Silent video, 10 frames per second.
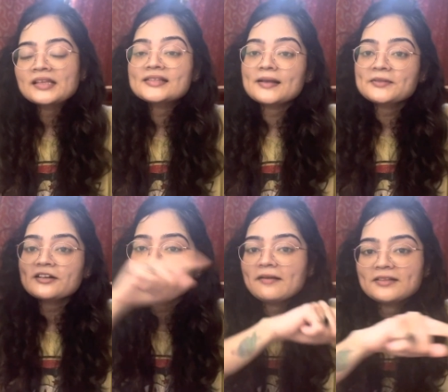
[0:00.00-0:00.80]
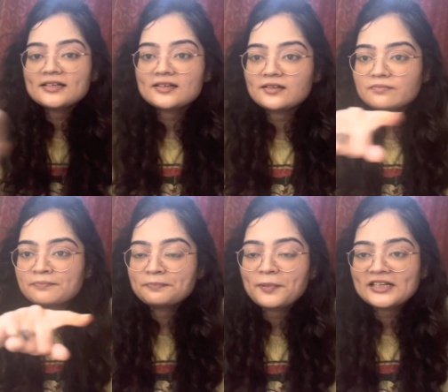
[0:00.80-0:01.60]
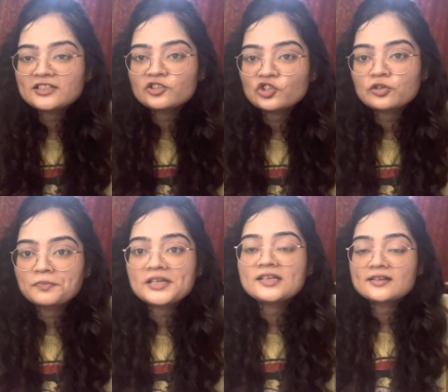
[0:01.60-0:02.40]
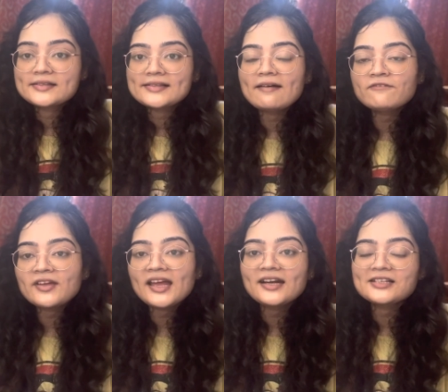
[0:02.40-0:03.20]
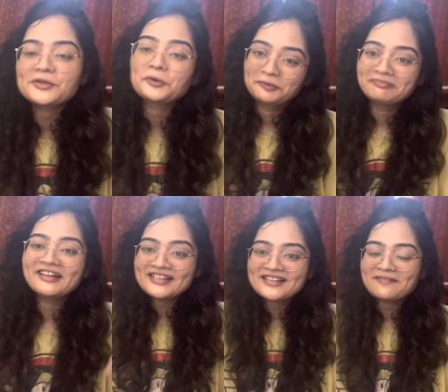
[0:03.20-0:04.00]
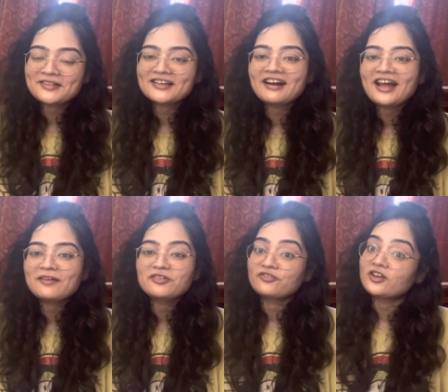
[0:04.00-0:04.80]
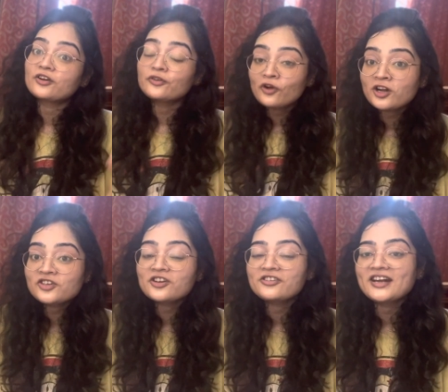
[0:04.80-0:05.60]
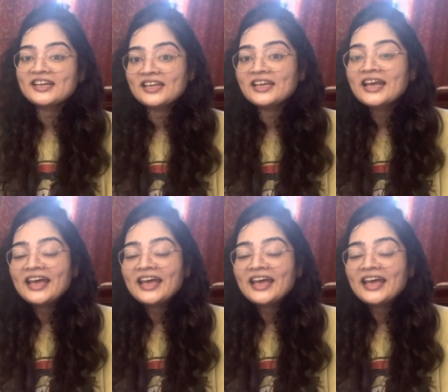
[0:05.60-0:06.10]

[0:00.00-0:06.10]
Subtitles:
Subscribe, the button should be here somewhere. So please subscribe if you are not already.